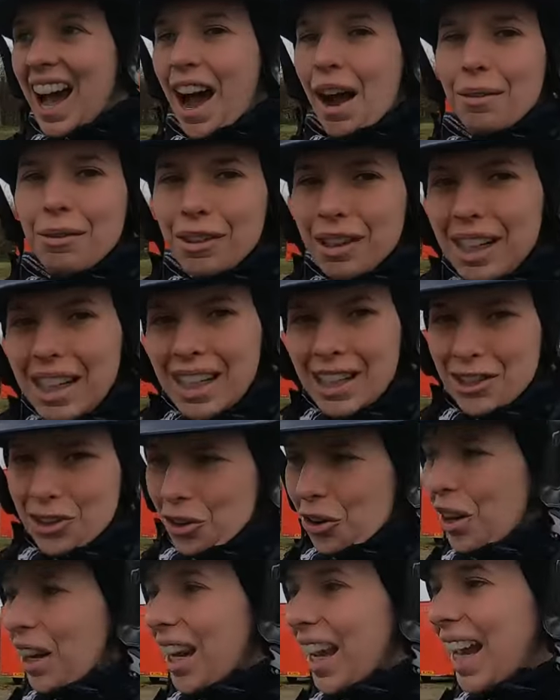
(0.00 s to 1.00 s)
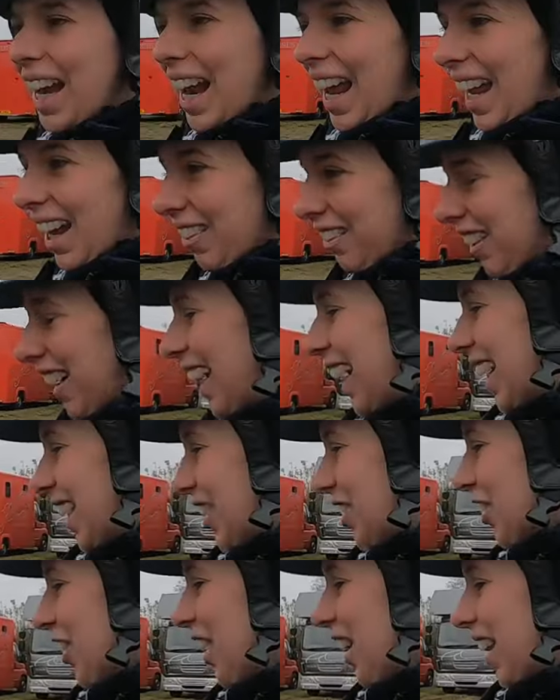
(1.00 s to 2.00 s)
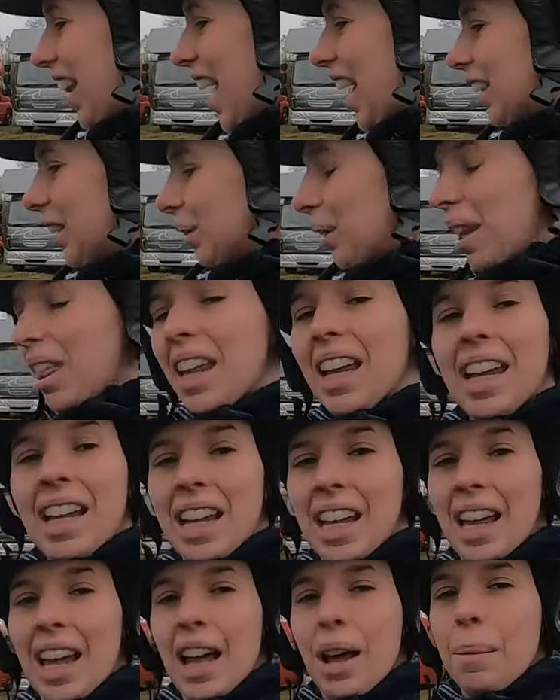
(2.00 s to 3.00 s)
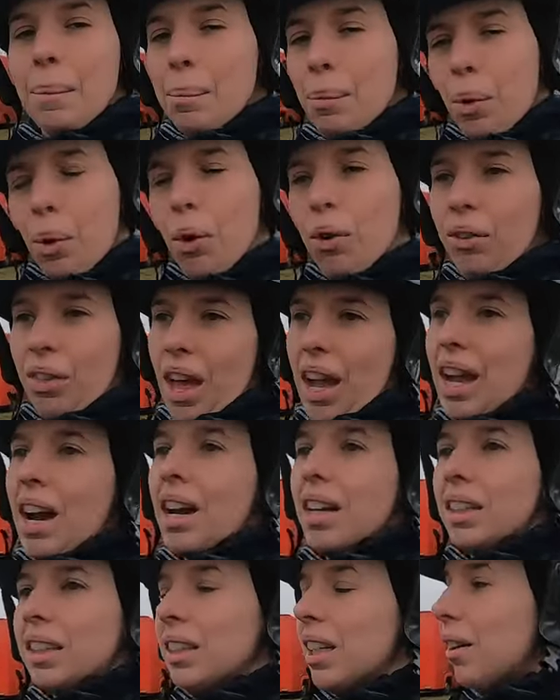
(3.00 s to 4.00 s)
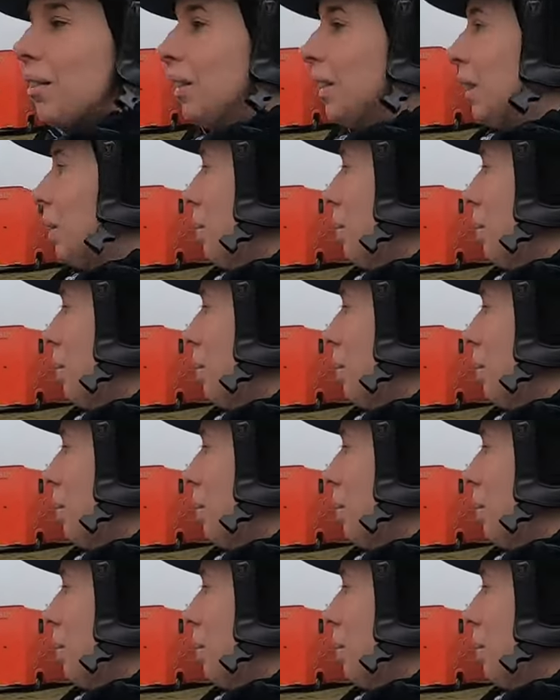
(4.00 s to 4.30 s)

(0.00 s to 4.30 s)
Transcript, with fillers: I'm really enjoying it. Like, I really enjoyed that. So I think more of that kind of stuff is